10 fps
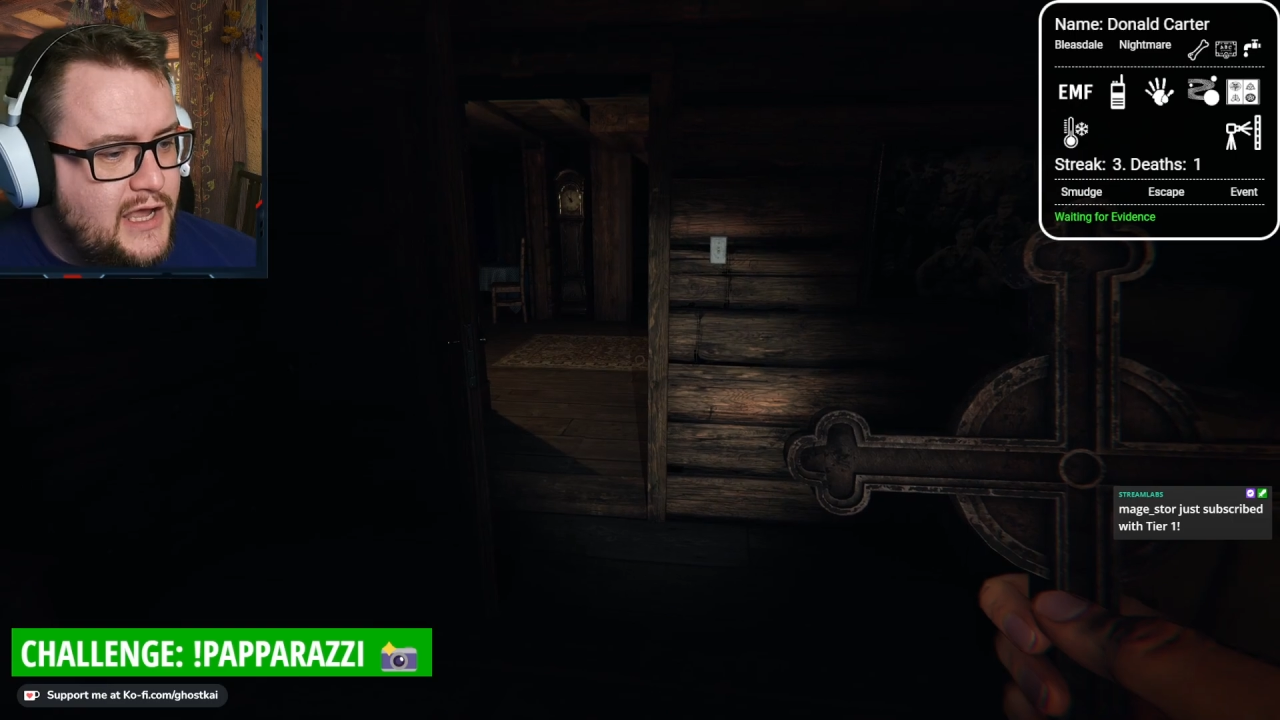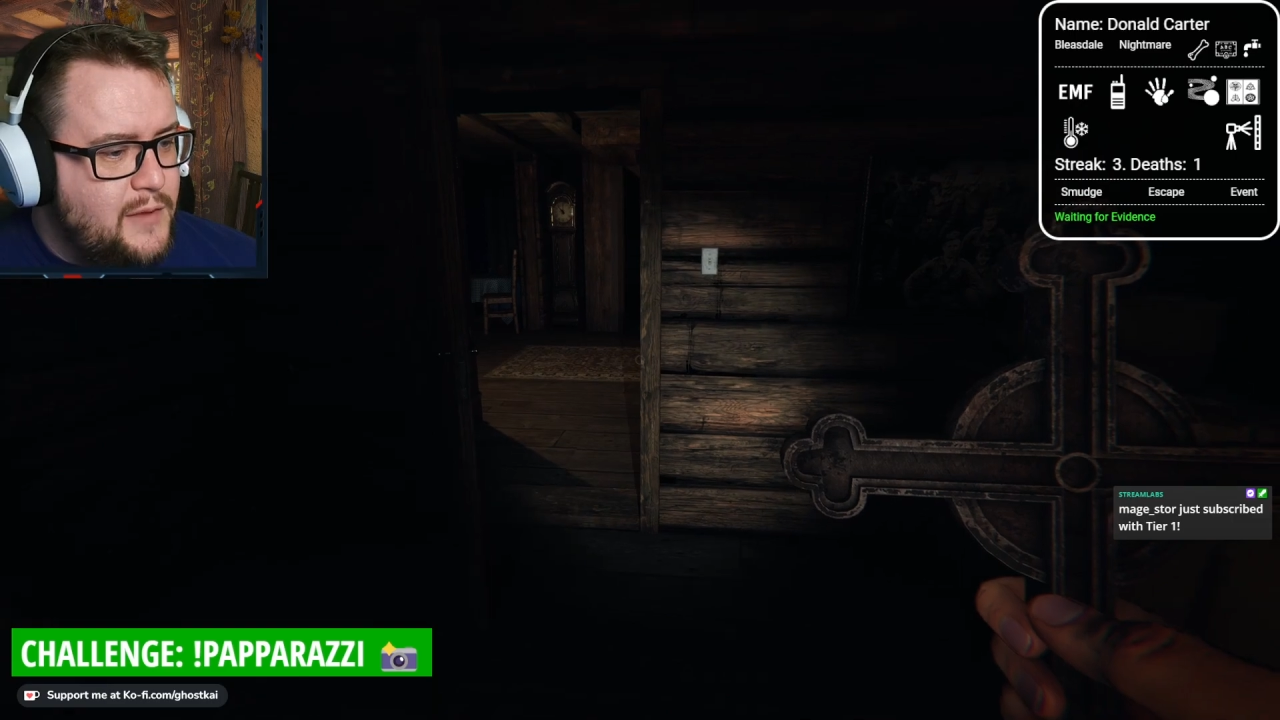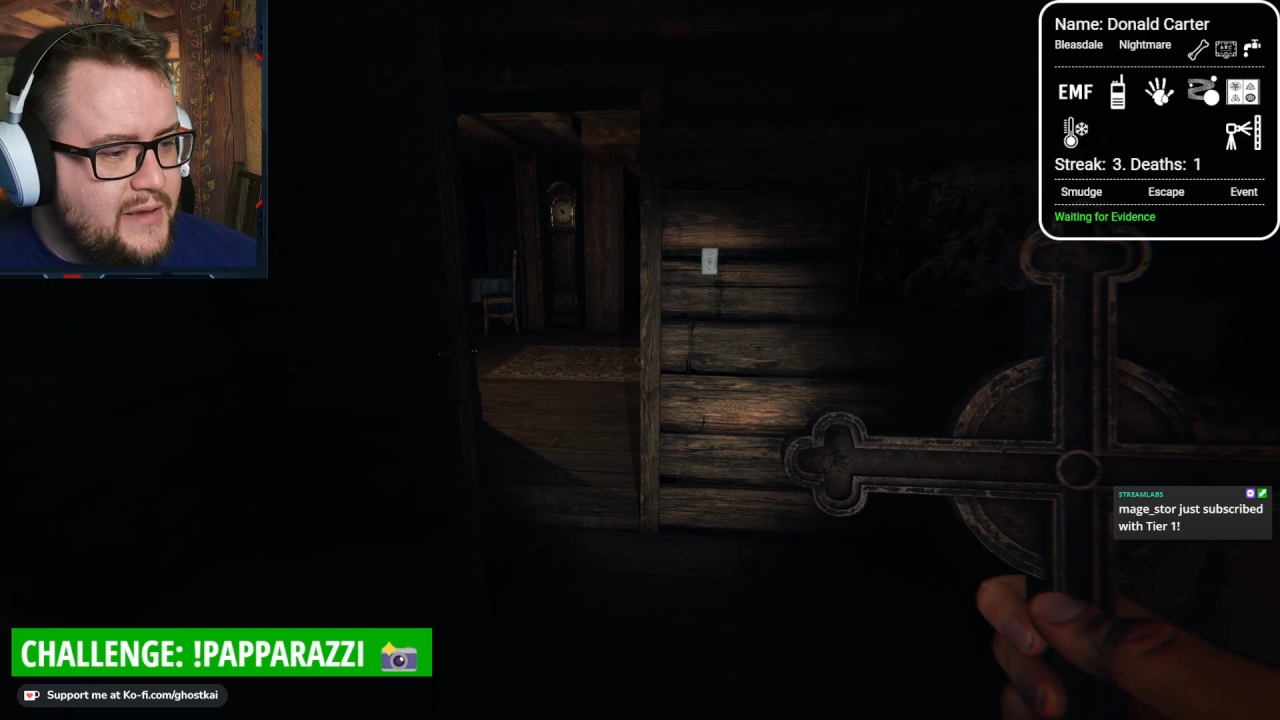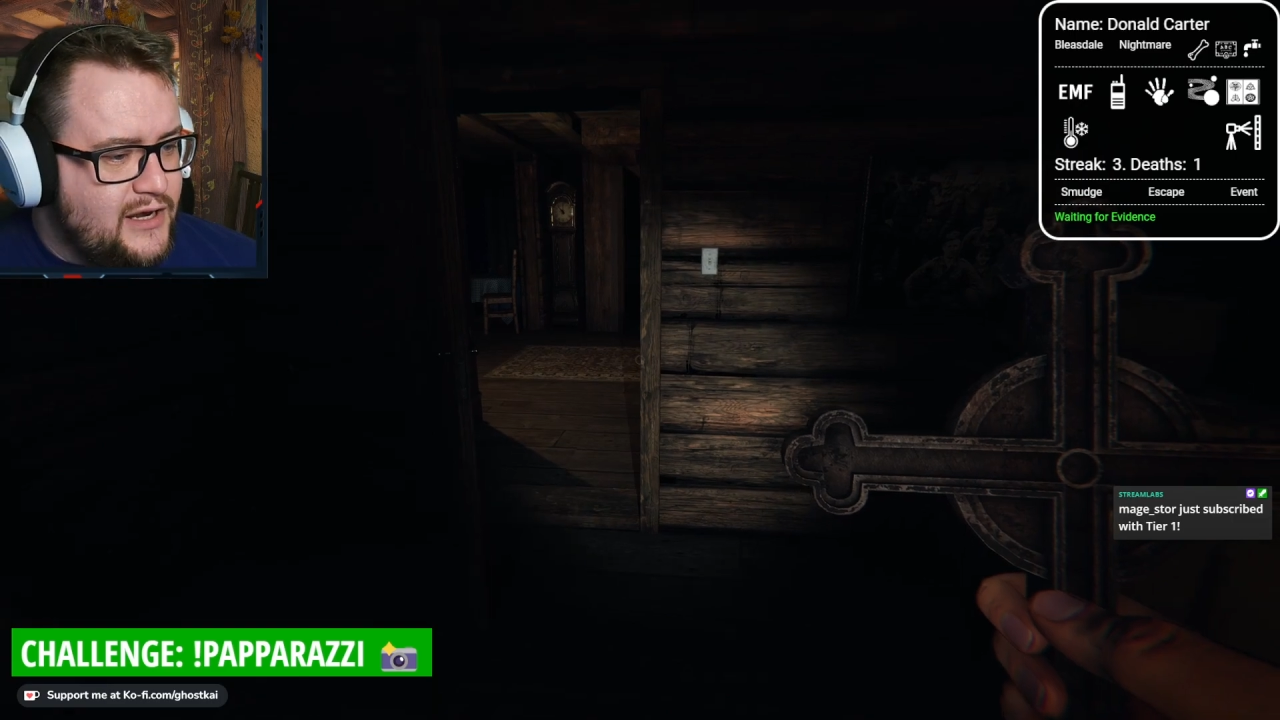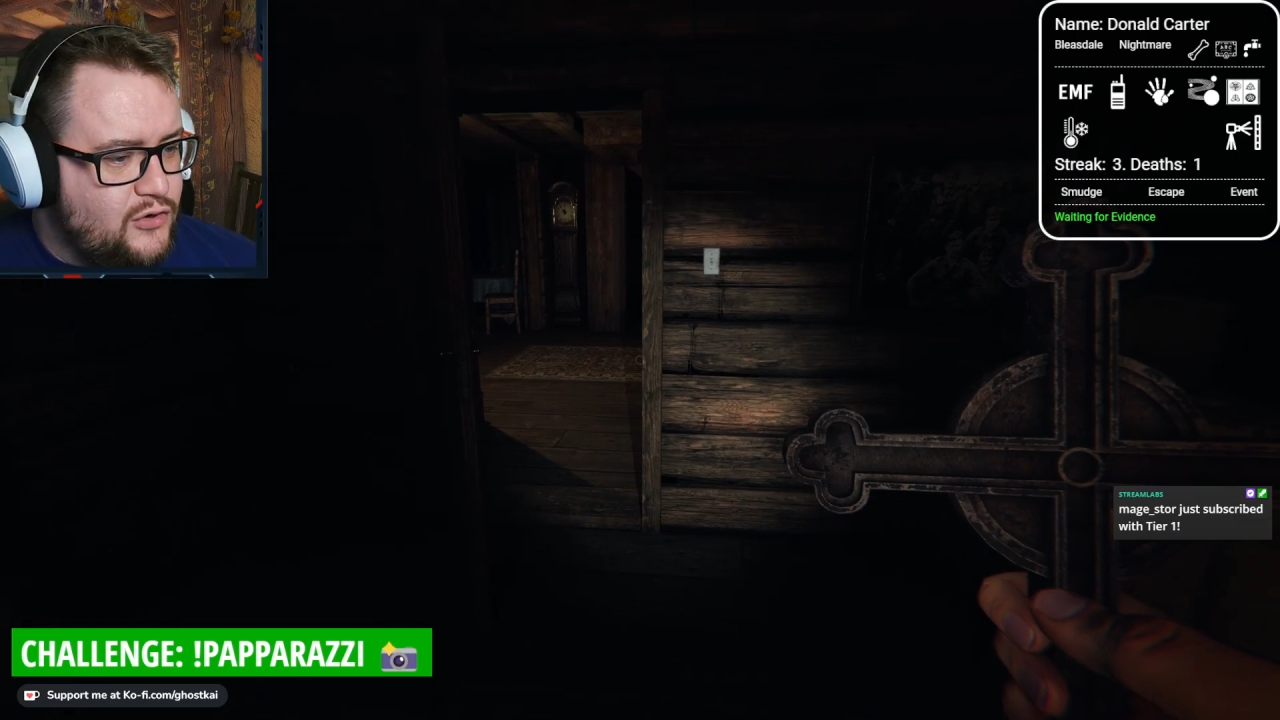
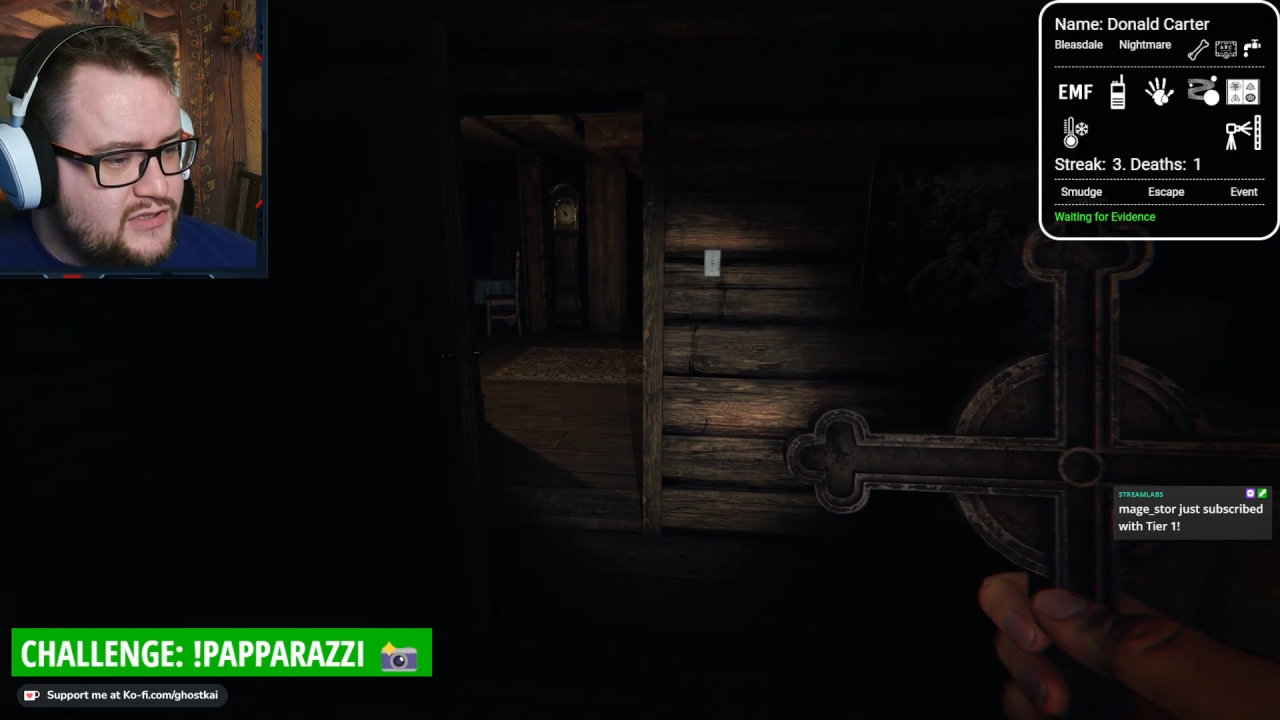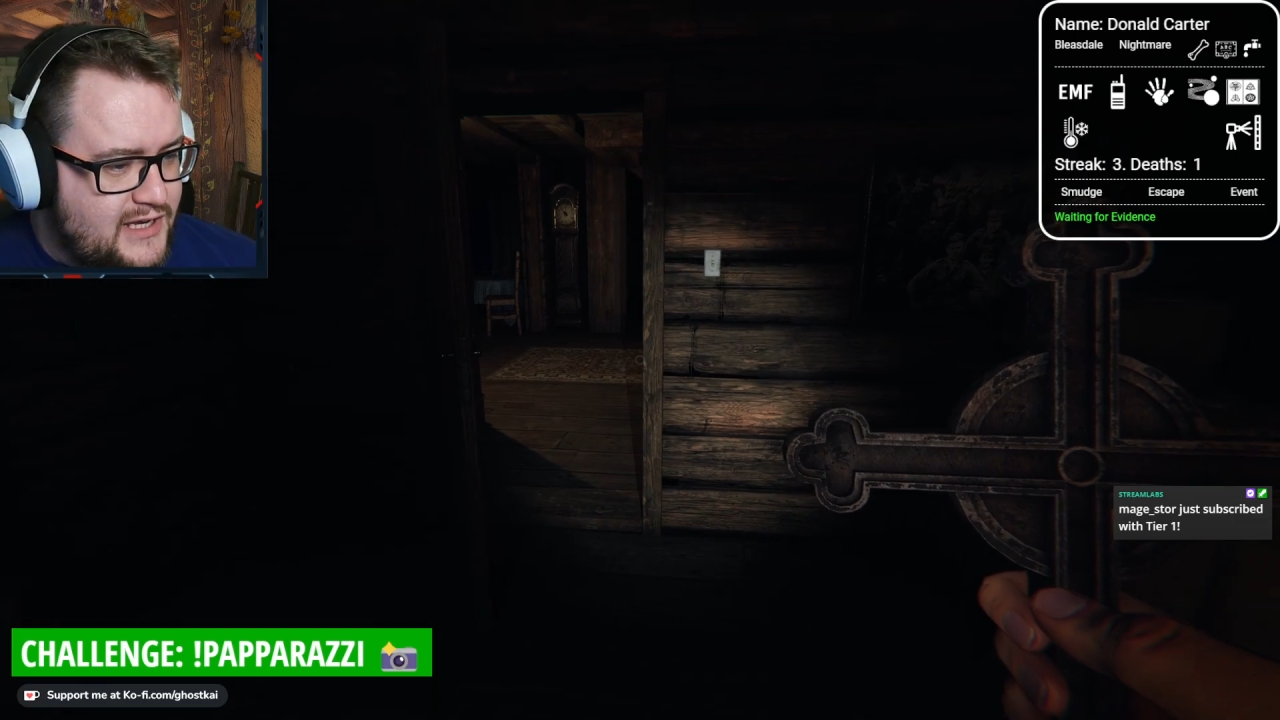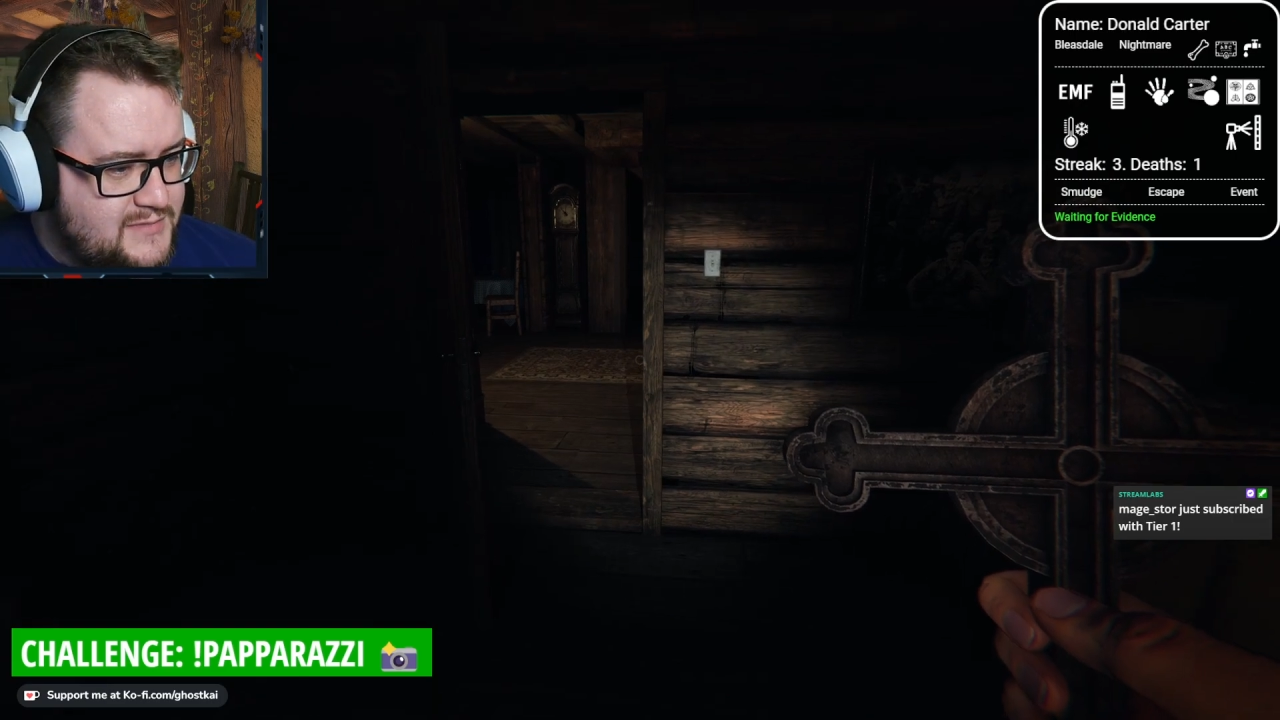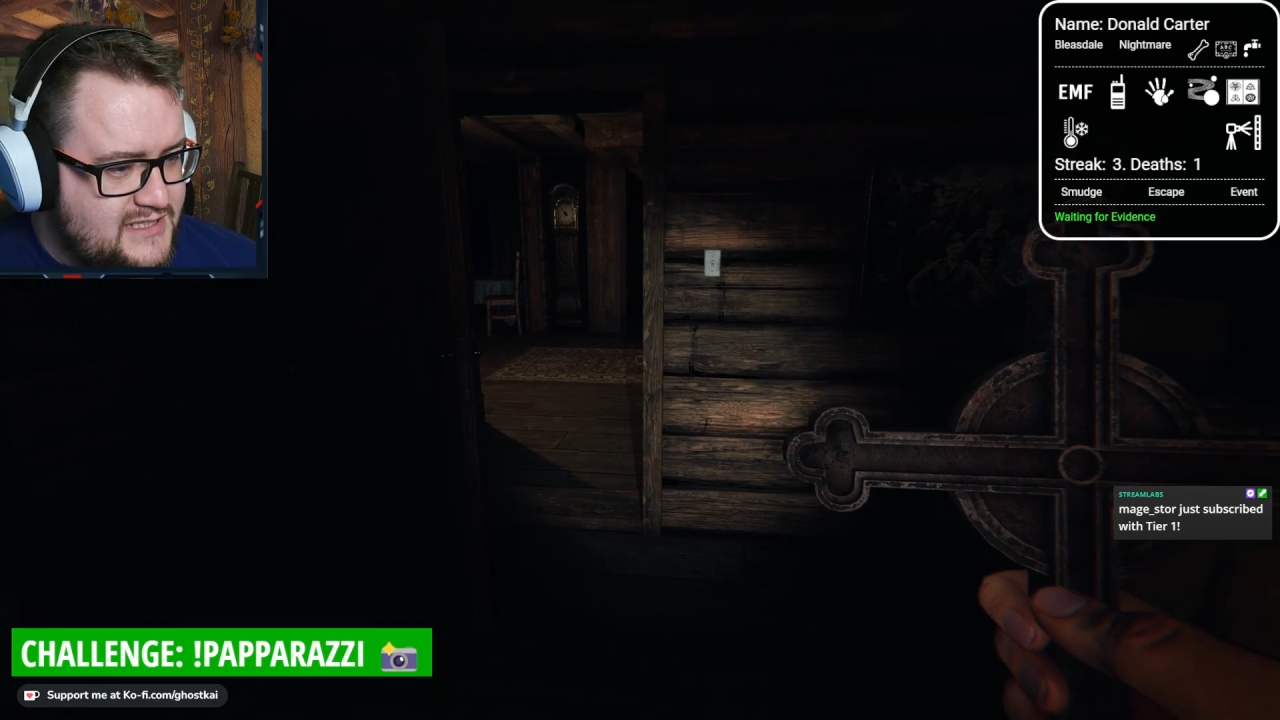Been a long time